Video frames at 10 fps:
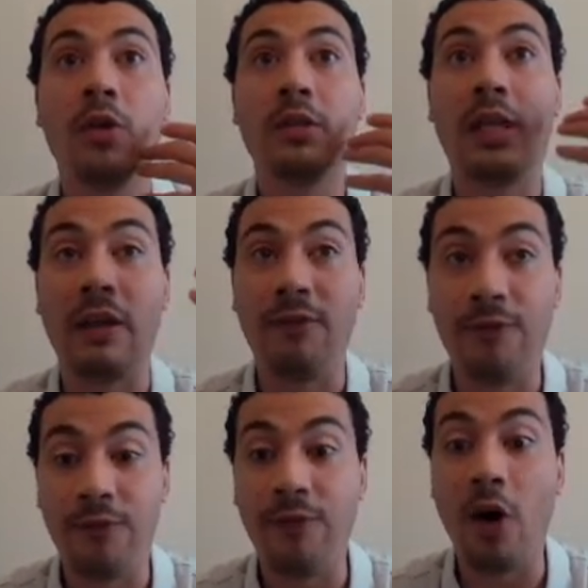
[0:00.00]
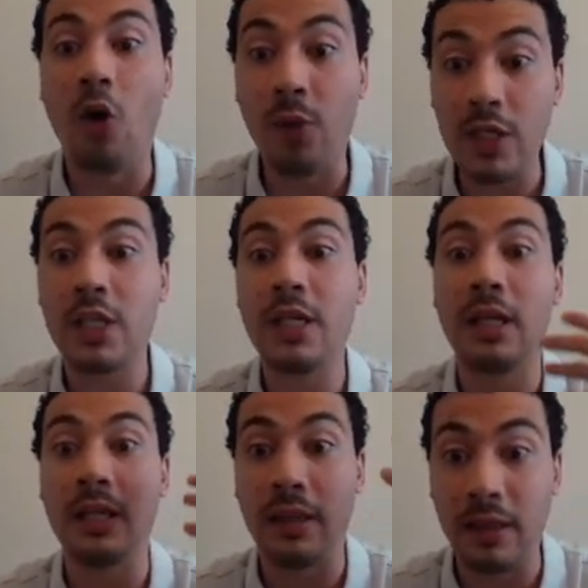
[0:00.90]
they
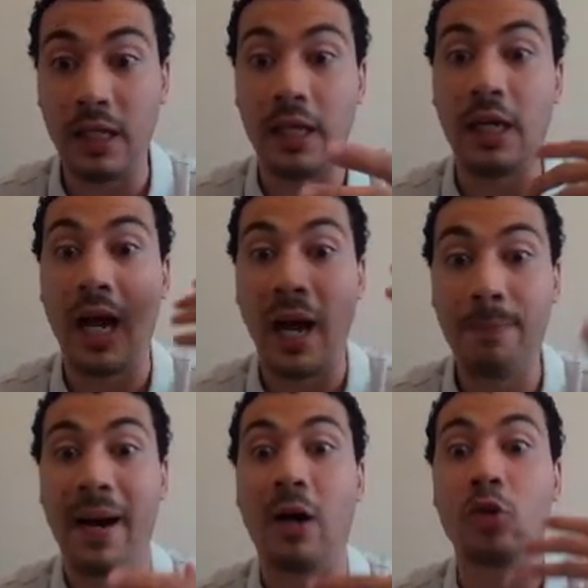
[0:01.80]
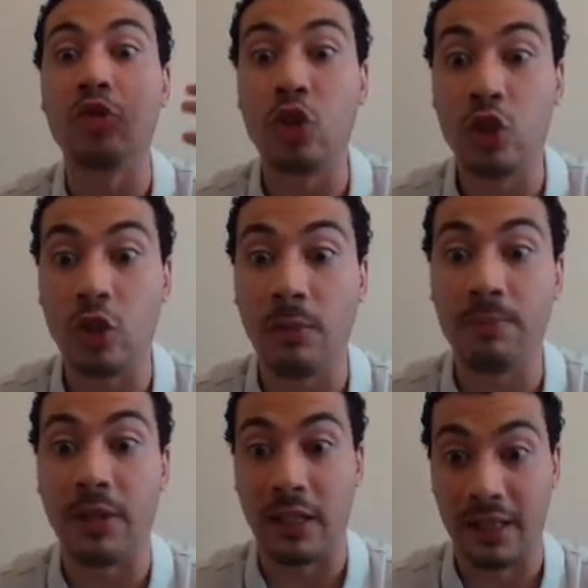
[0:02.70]
originally think about
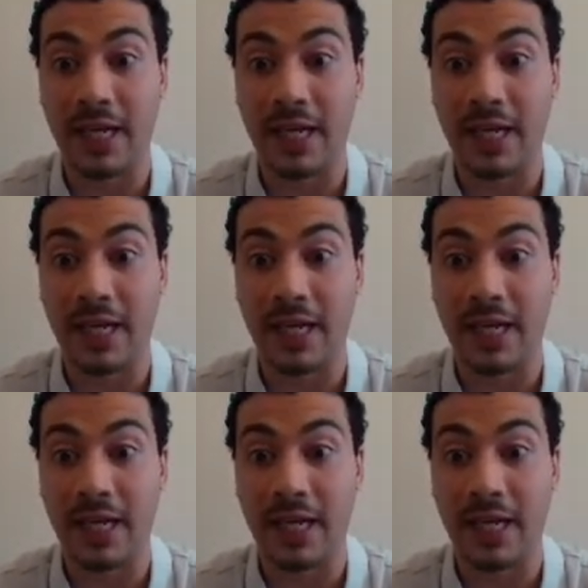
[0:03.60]
something.